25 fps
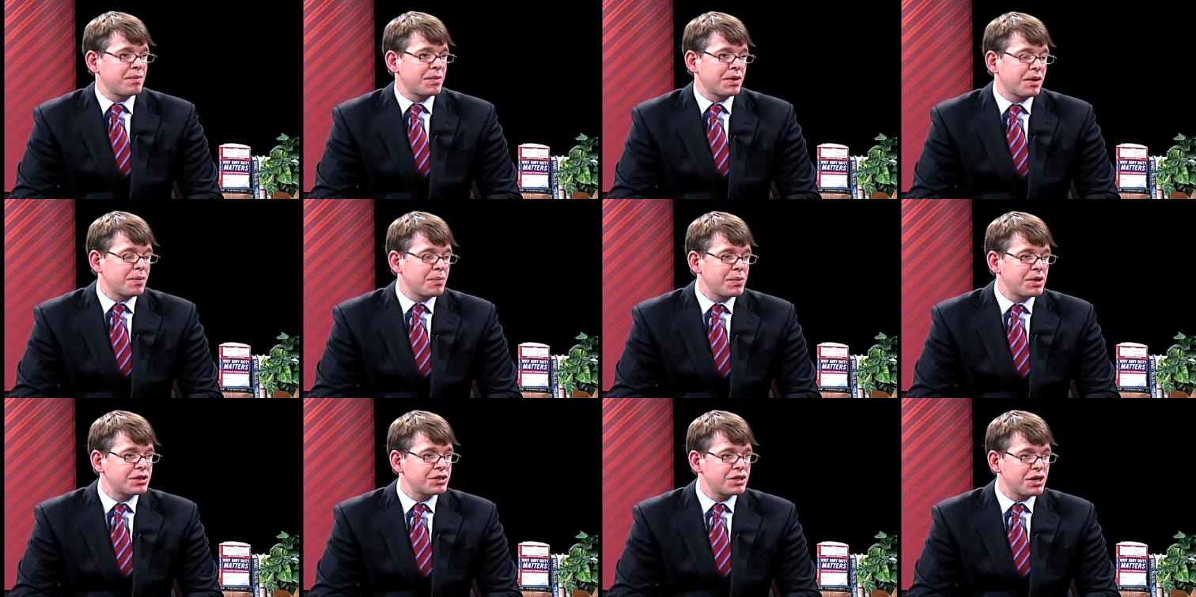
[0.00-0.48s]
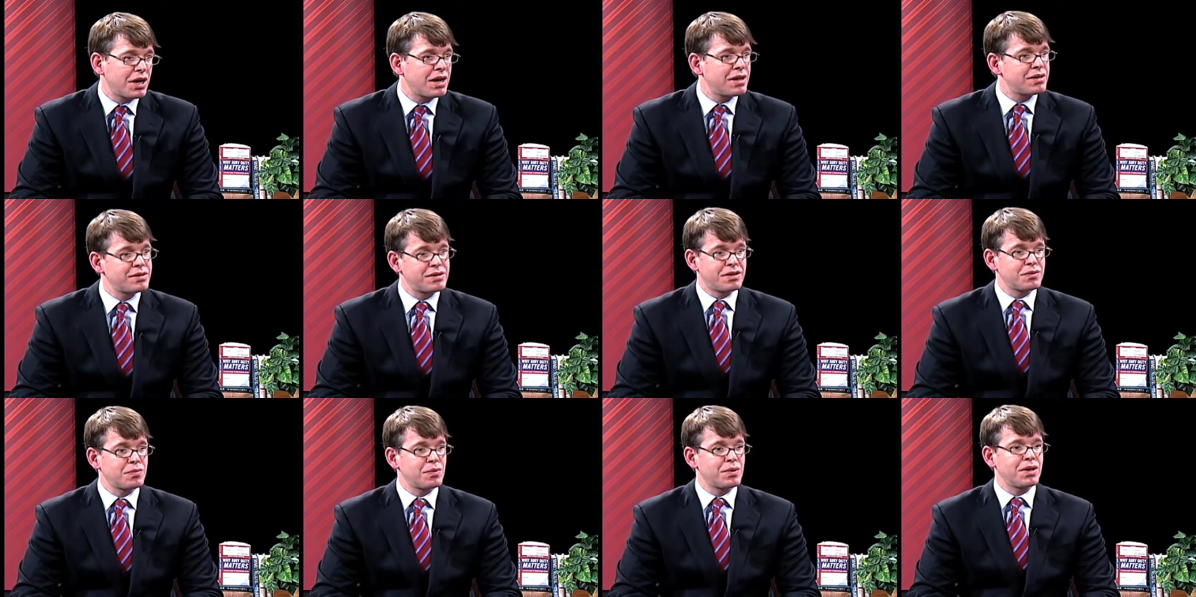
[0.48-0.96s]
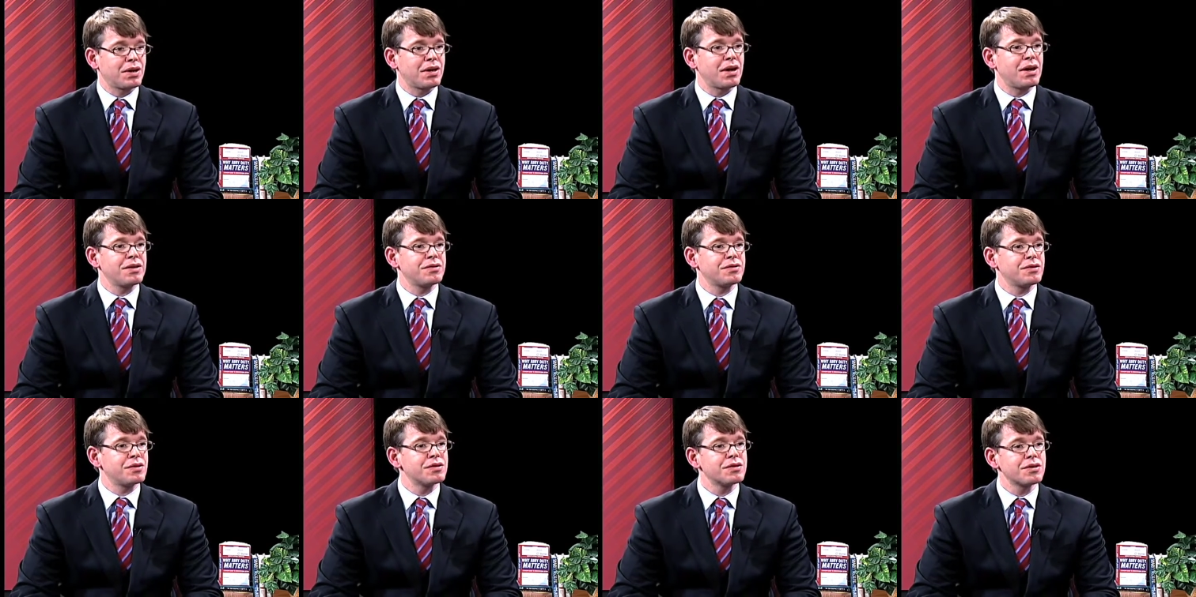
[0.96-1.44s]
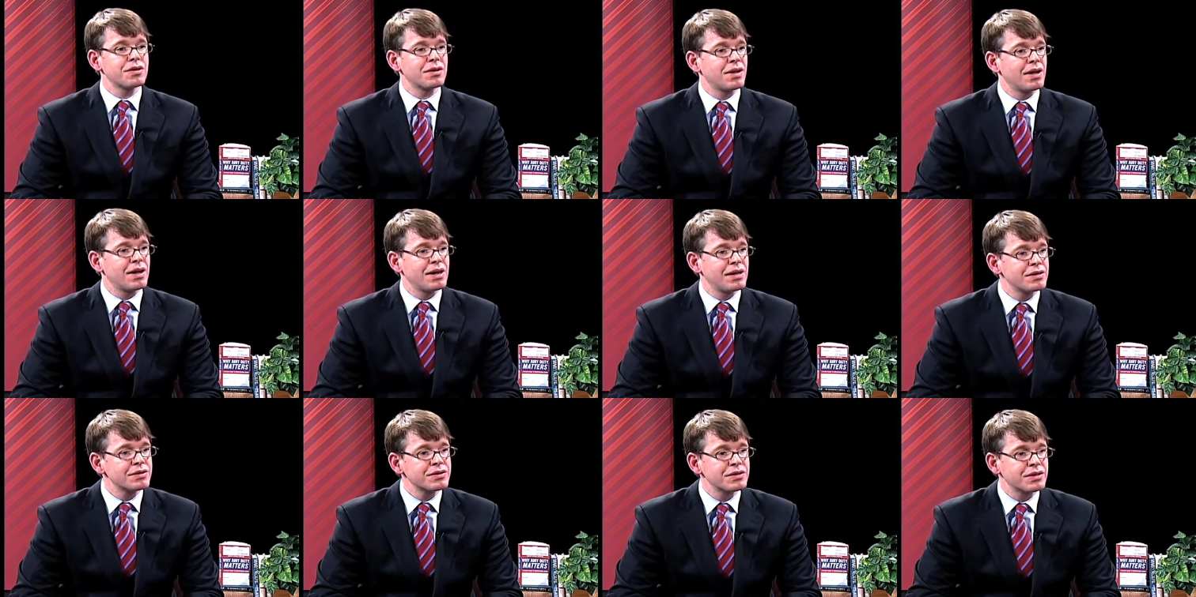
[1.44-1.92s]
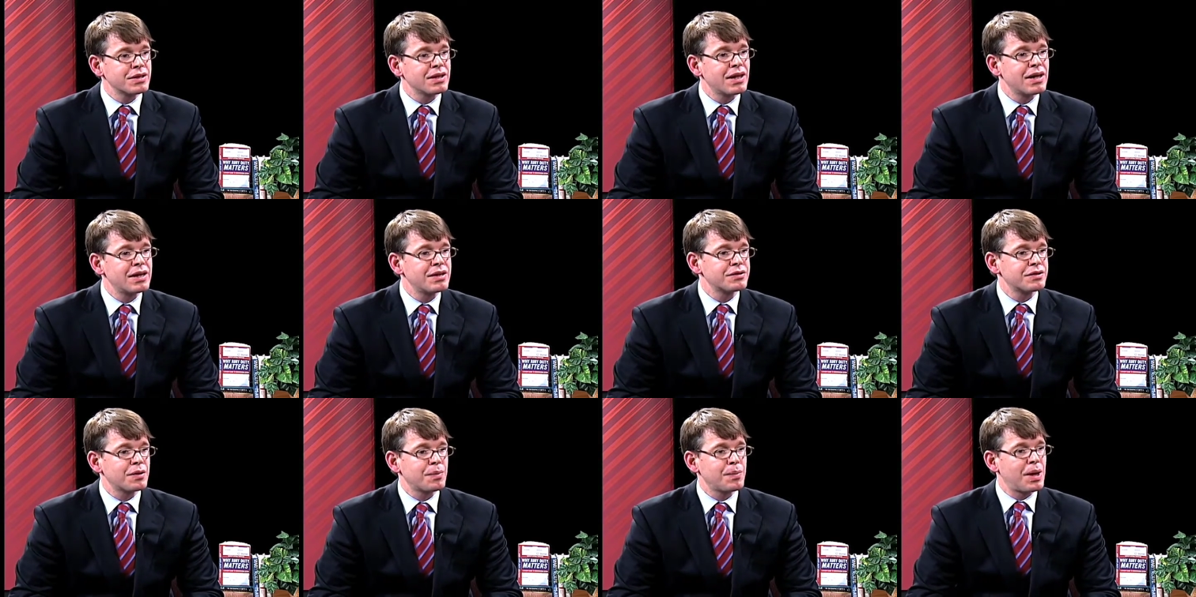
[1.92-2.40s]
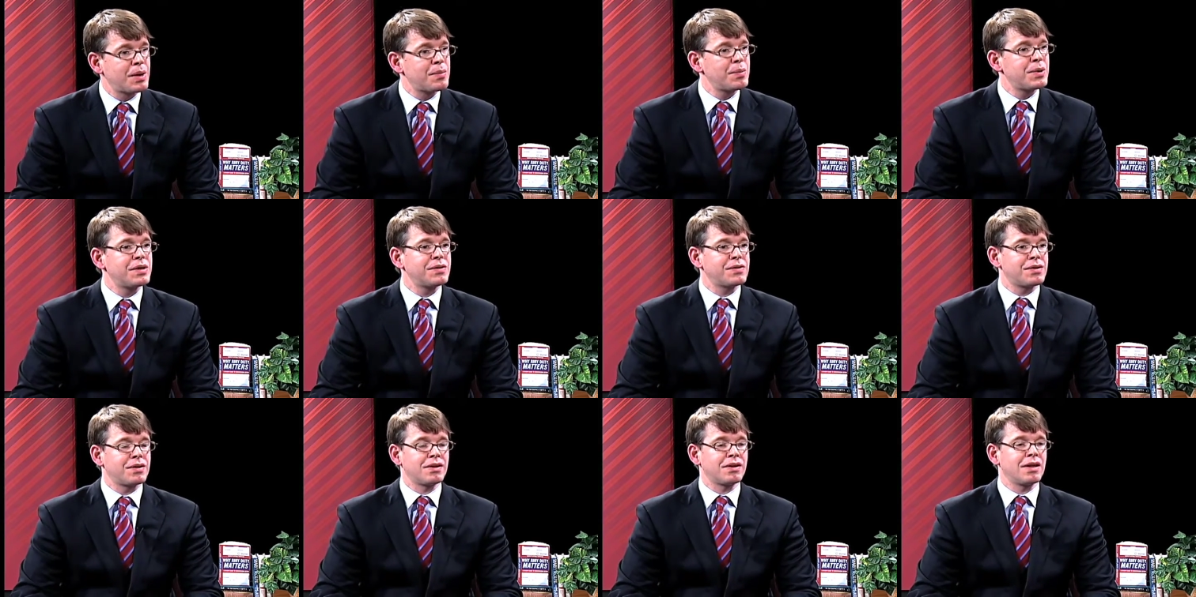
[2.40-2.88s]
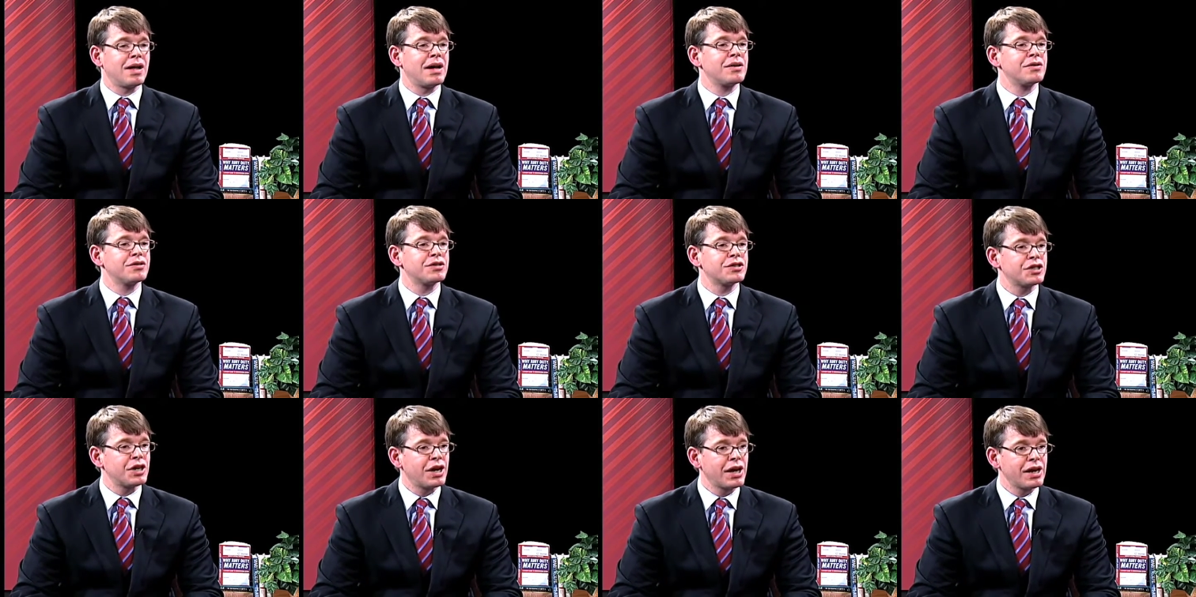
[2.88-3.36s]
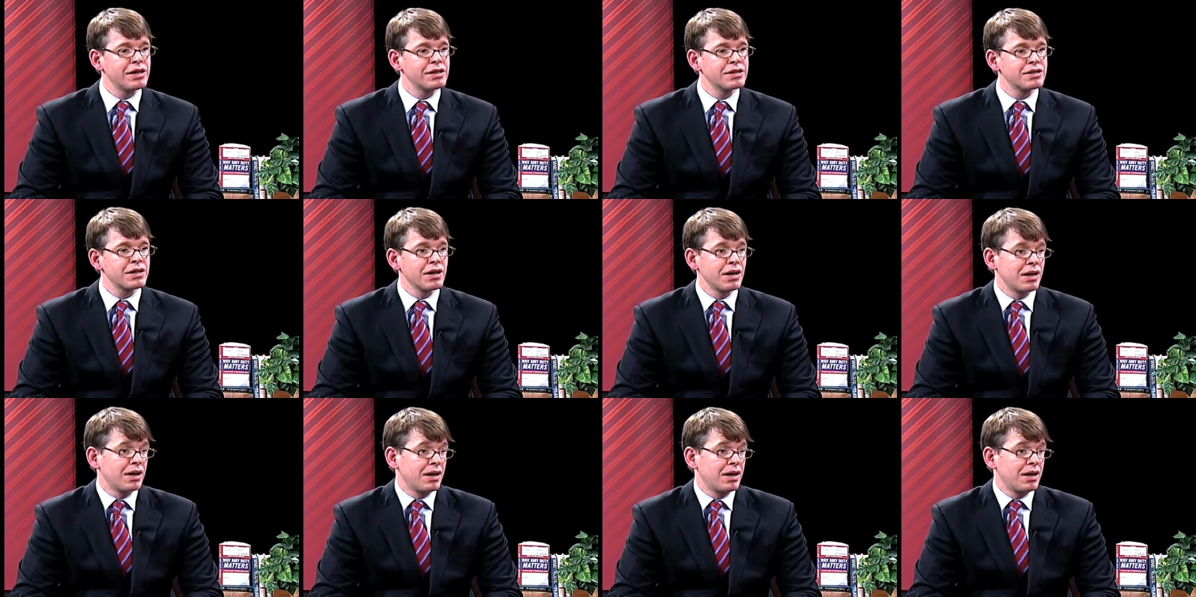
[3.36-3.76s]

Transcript: It can be changed. That's what the Constitution allows. It allows amendments and allows change.